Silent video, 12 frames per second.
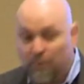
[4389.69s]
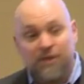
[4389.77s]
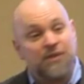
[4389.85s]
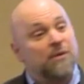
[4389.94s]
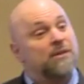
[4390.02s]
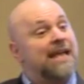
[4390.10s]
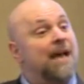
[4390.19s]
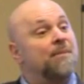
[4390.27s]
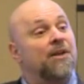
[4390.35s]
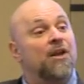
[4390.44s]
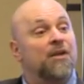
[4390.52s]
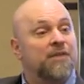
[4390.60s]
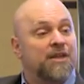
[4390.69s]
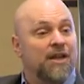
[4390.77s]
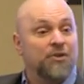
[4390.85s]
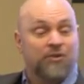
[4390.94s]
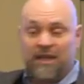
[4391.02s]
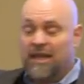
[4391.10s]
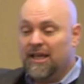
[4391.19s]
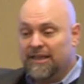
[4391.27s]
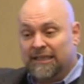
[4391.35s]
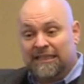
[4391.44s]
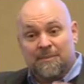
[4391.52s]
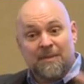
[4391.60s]
Well, you see what's happening all over the country. The
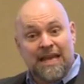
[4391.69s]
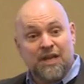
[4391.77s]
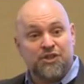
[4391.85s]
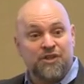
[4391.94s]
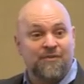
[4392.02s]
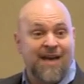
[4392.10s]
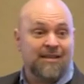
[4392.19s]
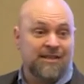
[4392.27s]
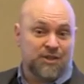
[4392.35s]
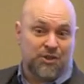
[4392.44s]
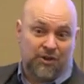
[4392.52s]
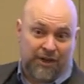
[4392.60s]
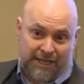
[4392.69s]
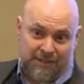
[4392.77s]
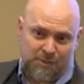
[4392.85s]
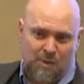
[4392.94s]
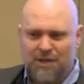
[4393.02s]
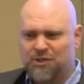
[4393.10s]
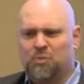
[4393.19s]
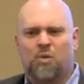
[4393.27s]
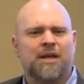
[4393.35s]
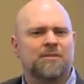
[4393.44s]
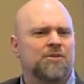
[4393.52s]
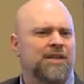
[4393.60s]
elimination of valedictorians. Why should
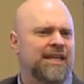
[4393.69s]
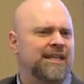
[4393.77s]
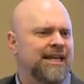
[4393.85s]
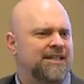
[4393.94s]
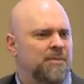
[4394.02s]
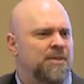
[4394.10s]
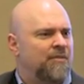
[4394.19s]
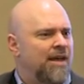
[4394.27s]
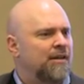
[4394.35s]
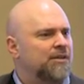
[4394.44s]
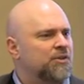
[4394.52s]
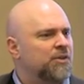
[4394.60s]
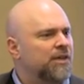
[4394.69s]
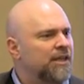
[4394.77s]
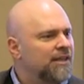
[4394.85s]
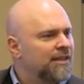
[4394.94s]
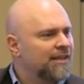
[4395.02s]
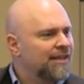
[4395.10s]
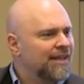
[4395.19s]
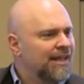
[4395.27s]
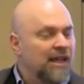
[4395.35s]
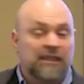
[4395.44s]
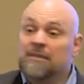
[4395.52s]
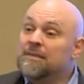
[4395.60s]
one kid get to be the valedictorian?
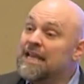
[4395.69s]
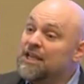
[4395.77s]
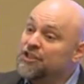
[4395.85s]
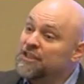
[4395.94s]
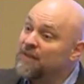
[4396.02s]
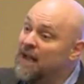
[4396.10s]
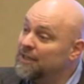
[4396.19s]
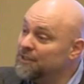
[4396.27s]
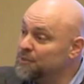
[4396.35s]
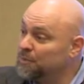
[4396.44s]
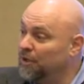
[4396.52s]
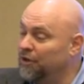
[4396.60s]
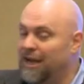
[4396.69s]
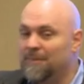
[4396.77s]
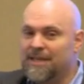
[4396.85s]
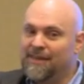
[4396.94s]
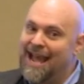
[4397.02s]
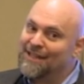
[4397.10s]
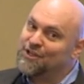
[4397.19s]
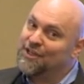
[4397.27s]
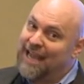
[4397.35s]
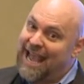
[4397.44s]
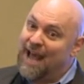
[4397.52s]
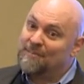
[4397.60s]
Elimination of honors programs, and that's going
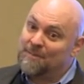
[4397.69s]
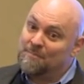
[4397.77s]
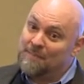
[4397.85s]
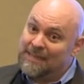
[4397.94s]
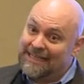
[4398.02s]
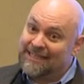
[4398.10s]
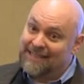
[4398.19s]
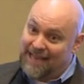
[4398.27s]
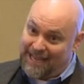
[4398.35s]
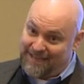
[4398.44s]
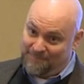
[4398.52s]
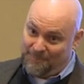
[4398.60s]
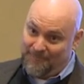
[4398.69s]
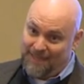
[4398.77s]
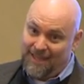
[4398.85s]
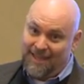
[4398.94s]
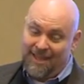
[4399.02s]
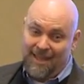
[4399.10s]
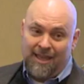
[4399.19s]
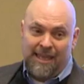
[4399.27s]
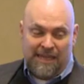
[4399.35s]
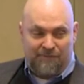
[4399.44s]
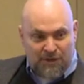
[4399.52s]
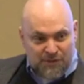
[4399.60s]
to happen big time.
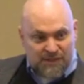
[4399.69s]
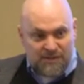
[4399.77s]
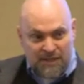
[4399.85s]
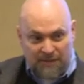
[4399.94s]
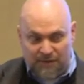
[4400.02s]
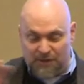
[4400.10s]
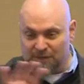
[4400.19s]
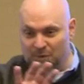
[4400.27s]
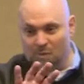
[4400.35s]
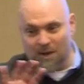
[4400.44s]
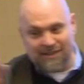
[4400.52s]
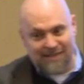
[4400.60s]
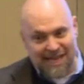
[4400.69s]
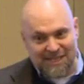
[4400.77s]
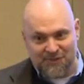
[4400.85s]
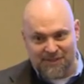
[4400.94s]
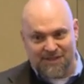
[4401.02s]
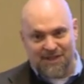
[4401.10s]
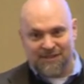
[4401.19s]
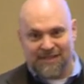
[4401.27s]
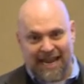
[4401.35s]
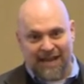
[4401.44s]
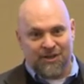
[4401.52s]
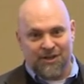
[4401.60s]
If there's a one-size-fits-all
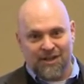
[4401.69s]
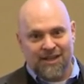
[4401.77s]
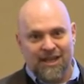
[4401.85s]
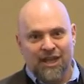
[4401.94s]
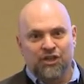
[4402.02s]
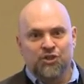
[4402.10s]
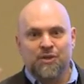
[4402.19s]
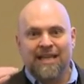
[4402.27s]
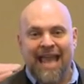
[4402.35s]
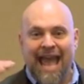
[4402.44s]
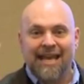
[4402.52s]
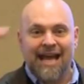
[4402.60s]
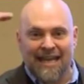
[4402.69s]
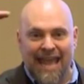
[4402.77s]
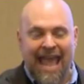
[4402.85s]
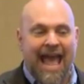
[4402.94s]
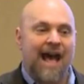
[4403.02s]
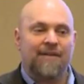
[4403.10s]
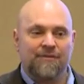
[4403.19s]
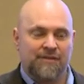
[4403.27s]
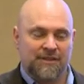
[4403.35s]
standard, you cannot have